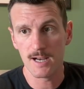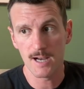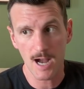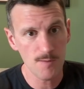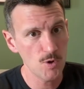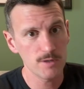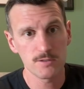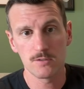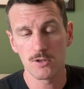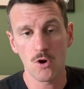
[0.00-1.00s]
I'm on
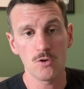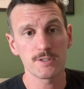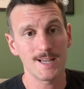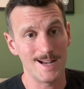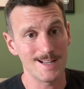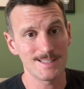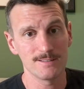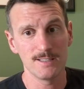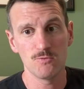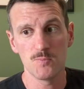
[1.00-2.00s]
calls
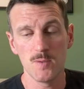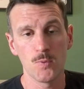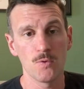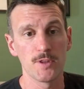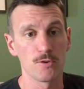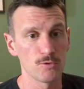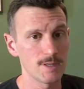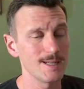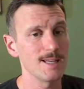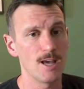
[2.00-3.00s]
constantly with people that are
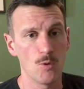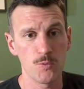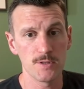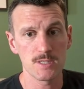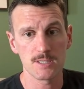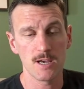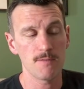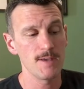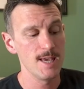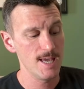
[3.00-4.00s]
looking to get help with this stuff,
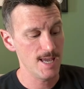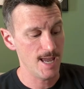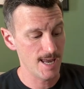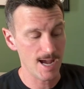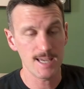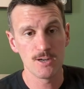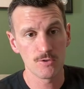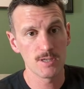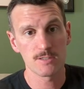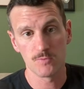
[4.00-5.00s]
and I hear
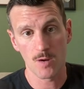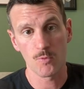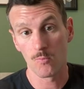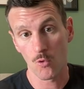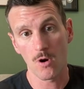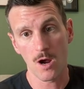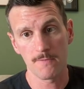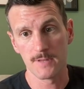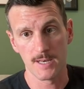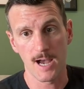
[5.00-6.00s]
this number more
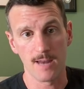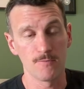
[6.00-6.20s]
often than not.